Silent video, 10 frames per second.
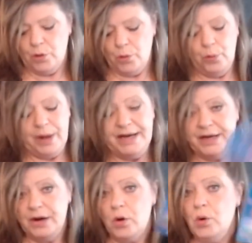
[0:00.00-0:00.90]

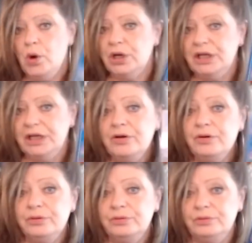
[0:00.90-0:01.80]
Win or
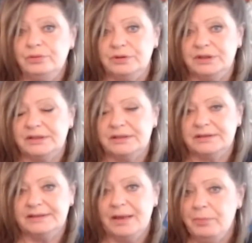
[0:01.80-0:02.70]
lose
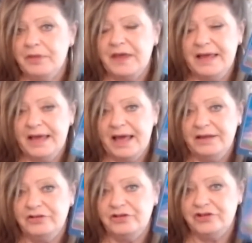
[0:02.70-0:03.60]
something
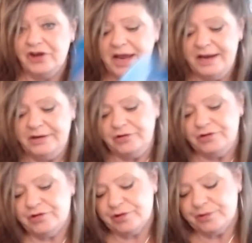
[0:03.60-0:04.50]
had to change.